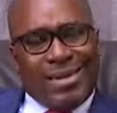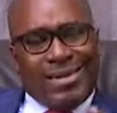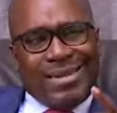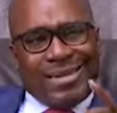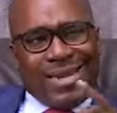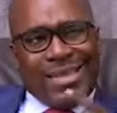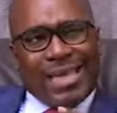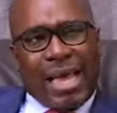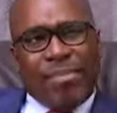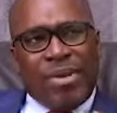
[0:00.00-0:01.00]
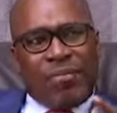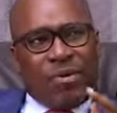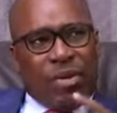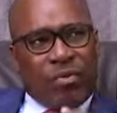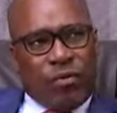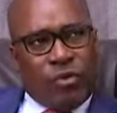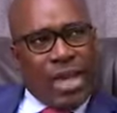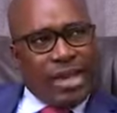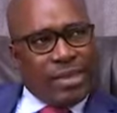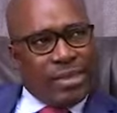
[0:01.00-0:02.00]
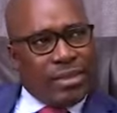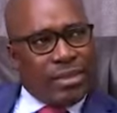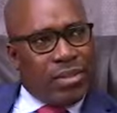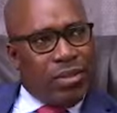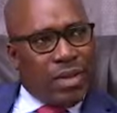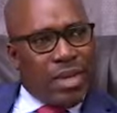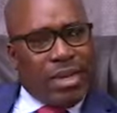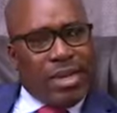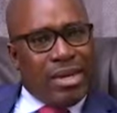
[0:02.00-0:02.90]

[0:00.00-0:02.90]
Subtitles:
These kids are being francophonized. Okay?